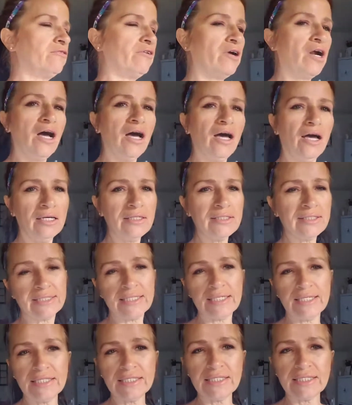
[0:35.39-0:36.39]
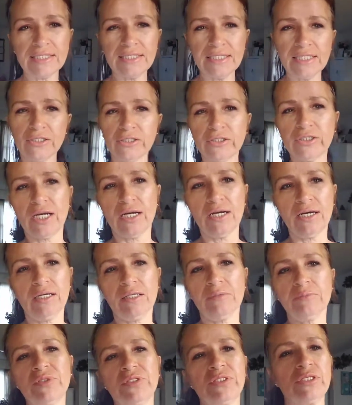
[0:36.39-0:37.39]
For us, it's dinner
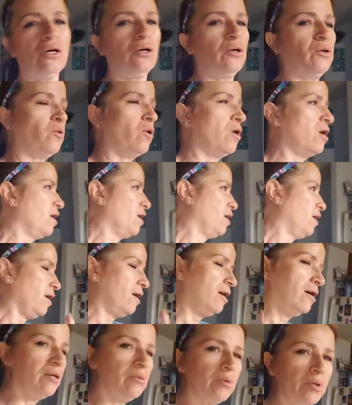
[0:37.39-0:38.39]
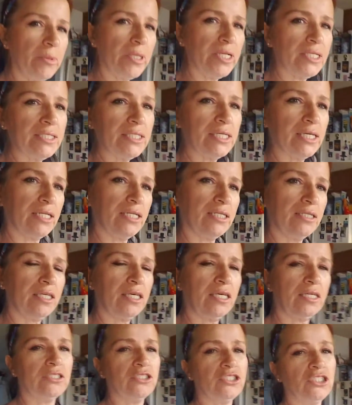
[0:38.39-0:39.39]
time, so I'm about to get in the
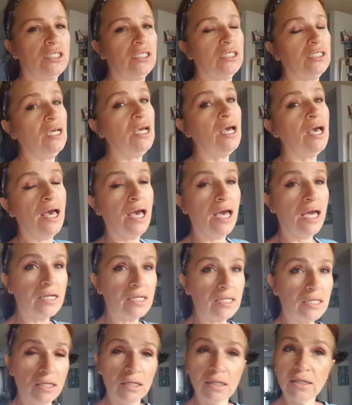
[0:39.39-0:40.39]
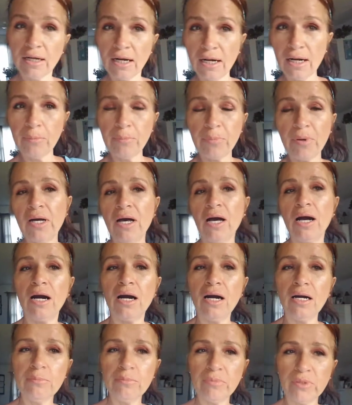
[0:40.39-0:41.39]
kitchen and cook up
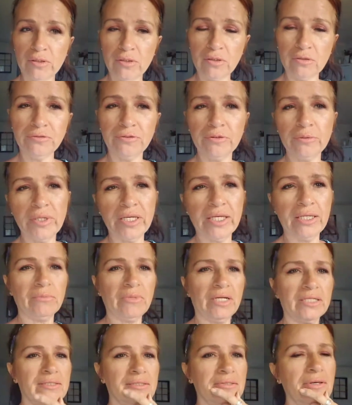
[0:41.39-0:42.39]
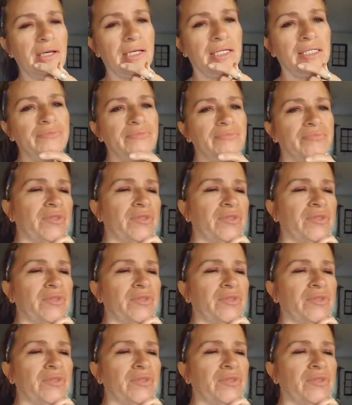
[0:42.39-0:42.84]
a meal for me and my son.